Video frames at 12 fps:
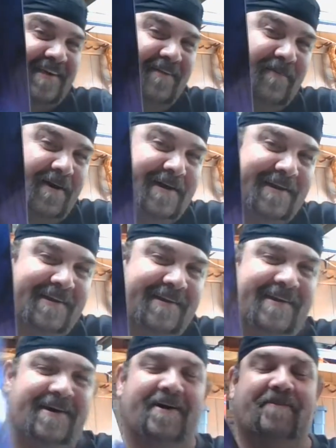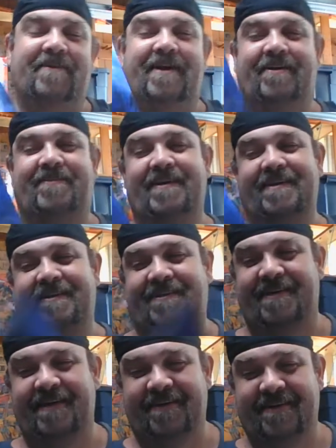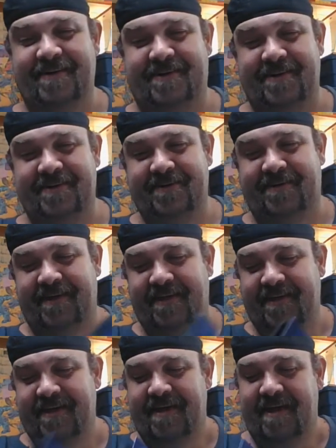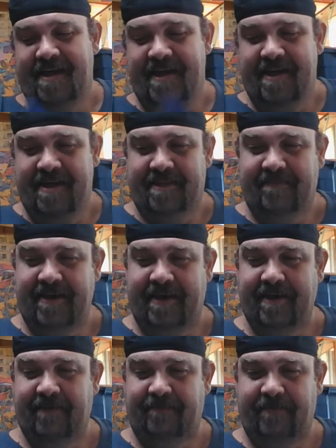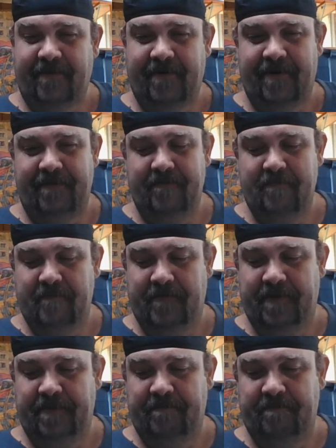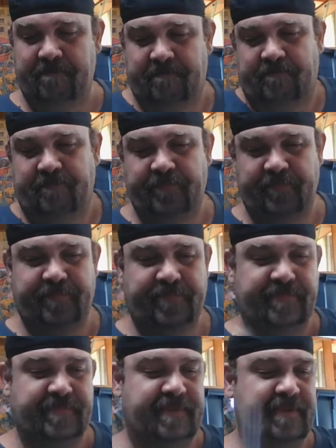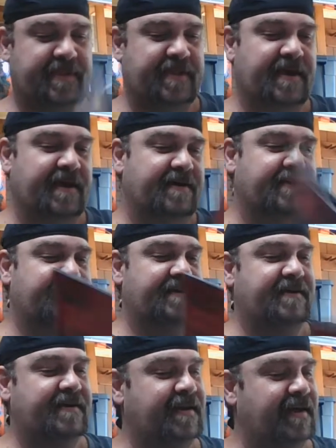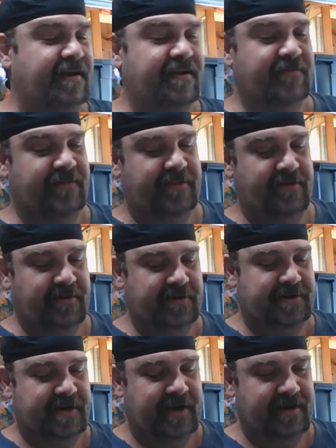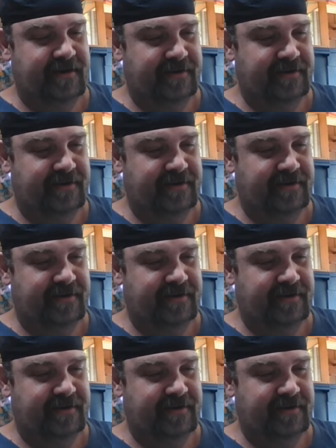I bought it. Now I'm gonna have to get the single issues to make up for it. But yeah, and then with Usagi